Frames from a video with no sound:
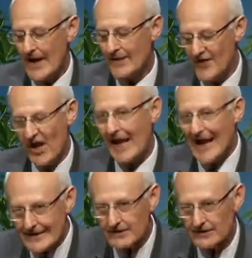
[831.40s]
And the
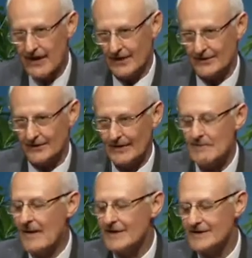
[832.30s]
latter category
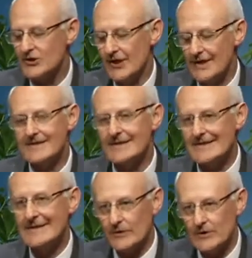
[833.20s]
suggests the
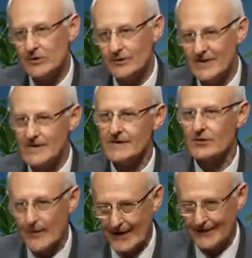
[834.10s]
CO2 emissions
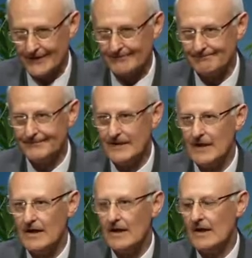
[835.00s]
are greater.
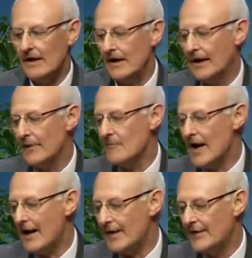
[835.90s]

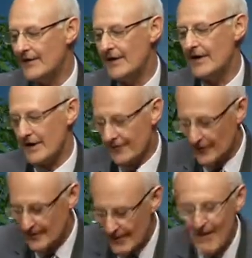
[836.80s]
And they're
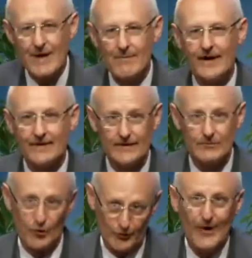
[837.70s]
therefore, to my mind, are
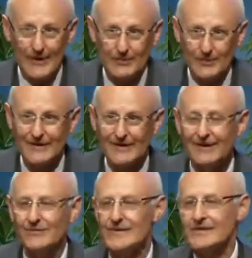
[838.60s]
the more credible
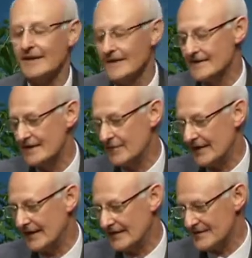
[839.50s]
of the studies that have
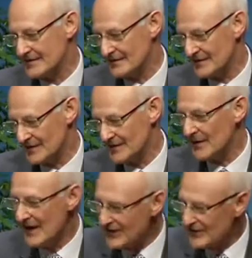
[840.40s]
been done so far.
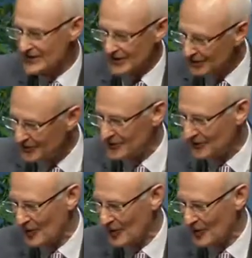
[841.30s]
So just to conclude